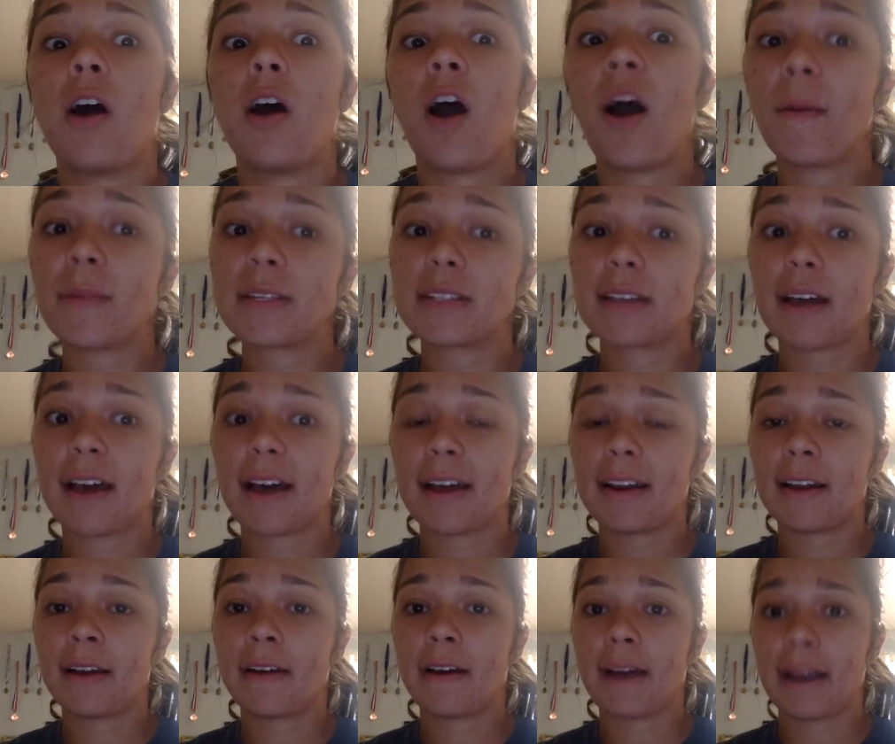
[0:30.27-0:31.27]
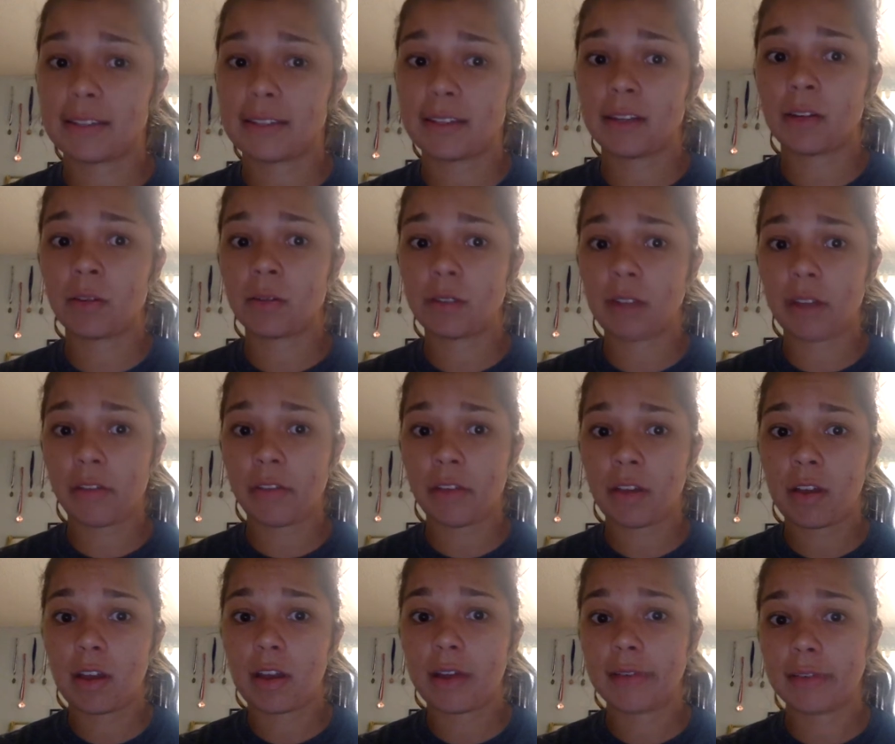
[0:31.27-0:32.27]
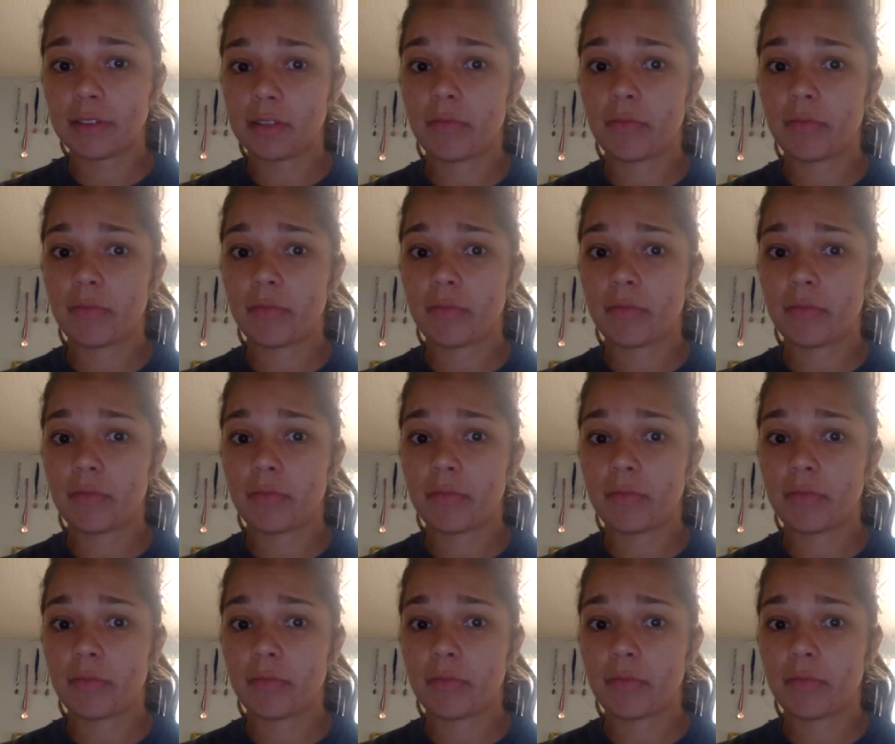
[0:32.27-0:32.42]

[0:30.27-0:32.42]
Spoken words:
homicide, accidental death, and